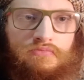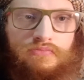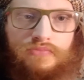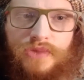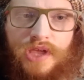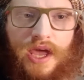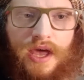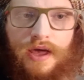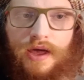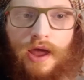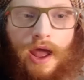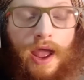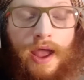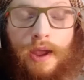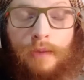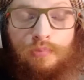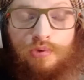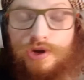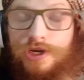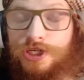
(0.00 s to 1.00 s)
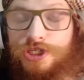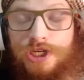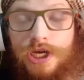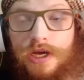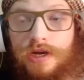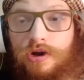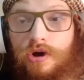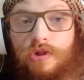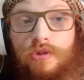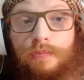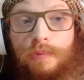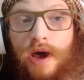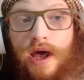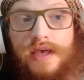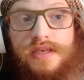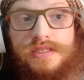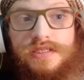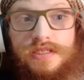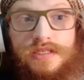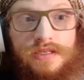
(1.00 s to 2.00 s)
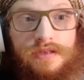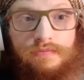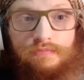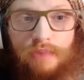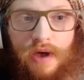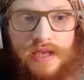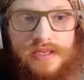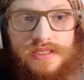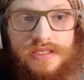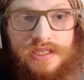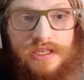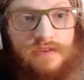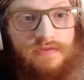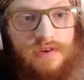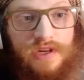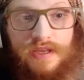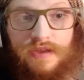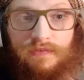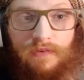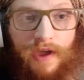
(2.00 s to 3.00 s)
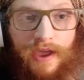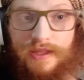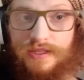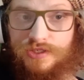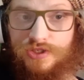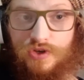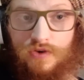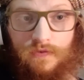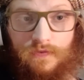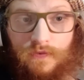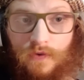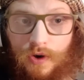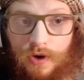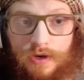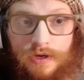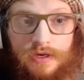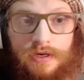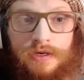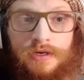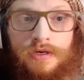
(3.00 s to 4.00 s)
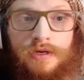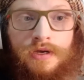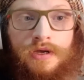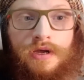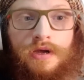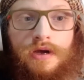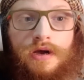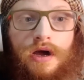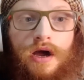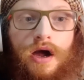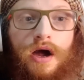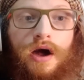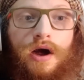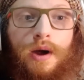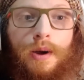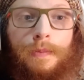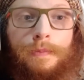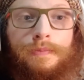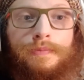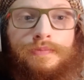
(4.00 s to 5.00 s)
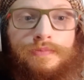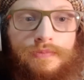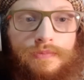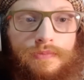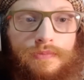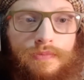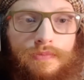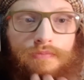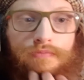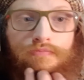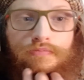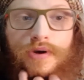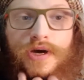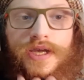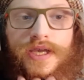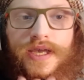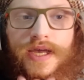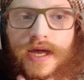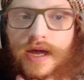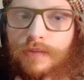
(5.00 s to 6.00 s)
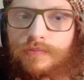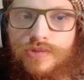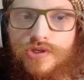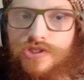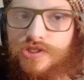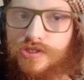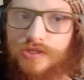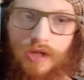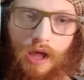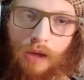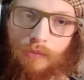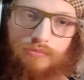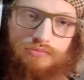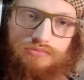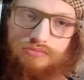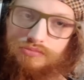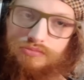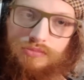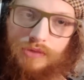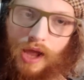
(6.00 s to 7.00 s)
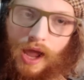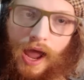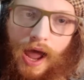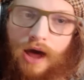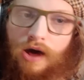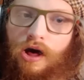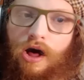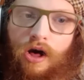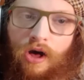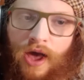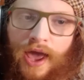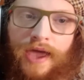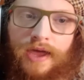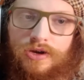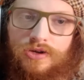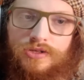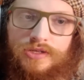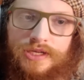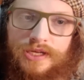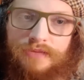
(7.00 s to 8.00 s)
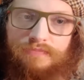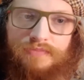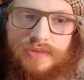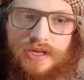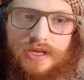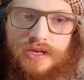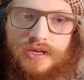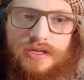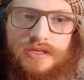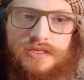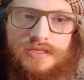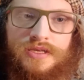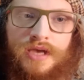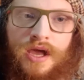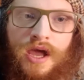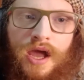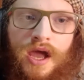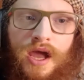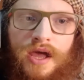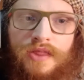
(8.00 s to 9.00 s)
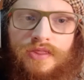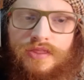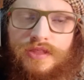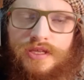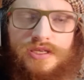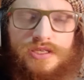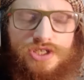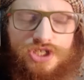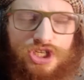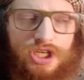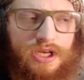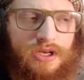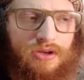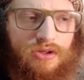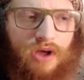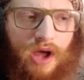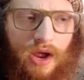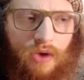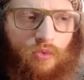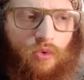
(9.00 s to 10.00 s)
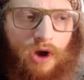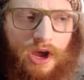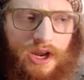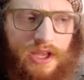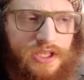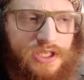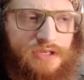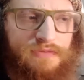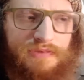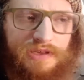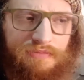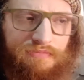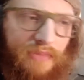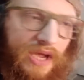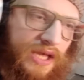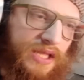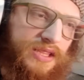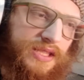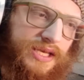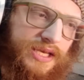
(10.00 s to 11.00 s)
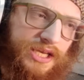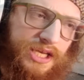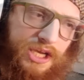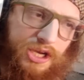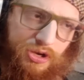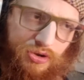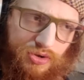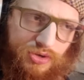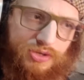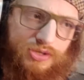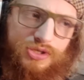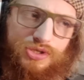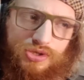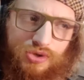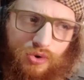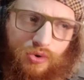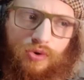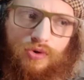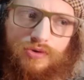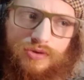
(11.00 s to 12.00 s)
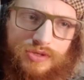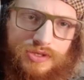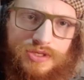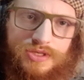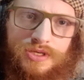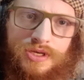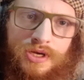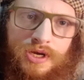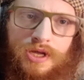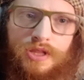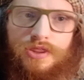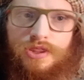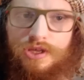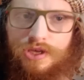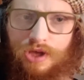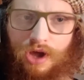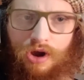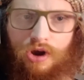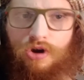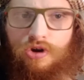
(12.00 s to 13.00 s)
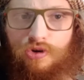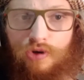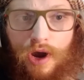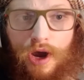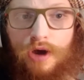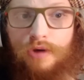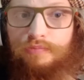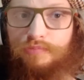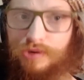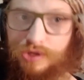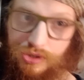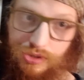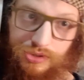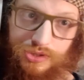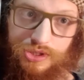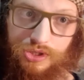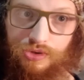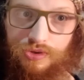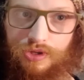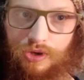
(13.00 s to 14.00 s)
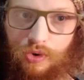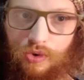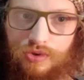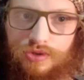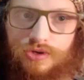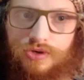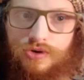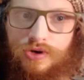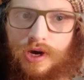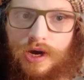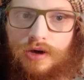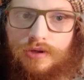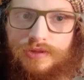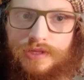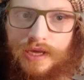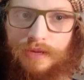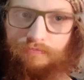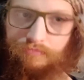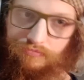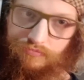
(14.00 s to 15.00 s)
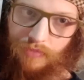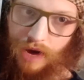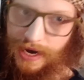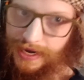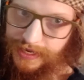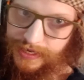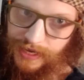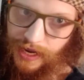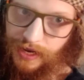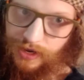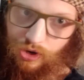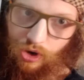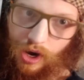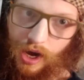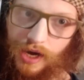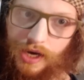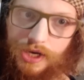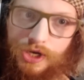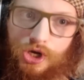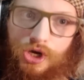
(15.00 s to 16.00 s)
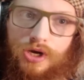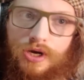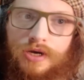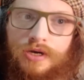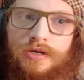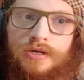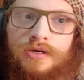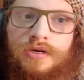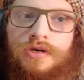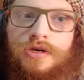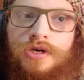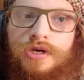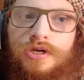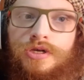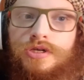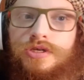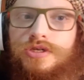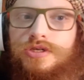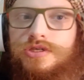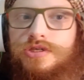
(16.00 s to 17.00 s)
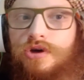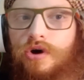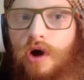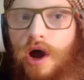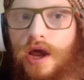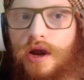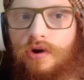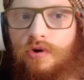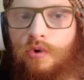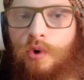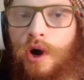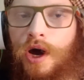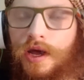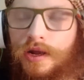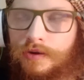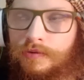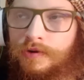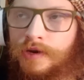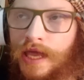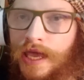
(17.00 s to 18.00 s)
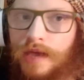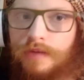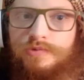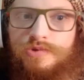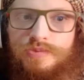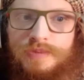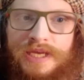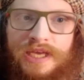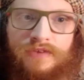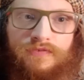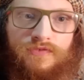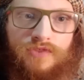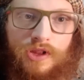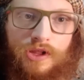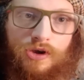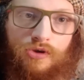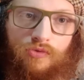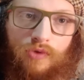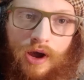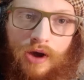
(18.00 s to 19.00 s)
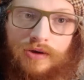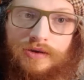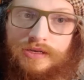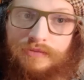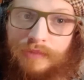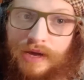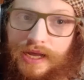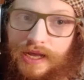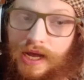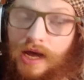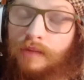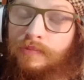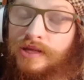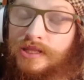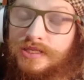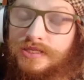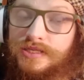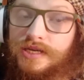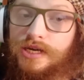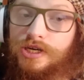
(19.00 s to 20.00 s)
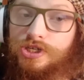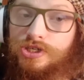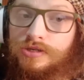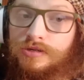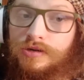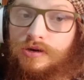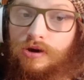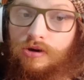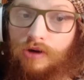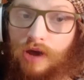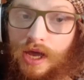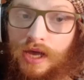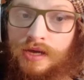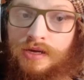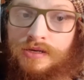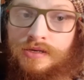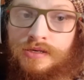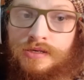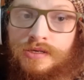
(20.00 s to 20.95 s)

yeah, I appreciate all the positivity you've had so far. But yeah, I'll handle it, because this channel, I want it to be mainly geared towards the younger crowd, but also the older crowd that might not know how to cook. So I don't want names being flung around in my comments section. Okay?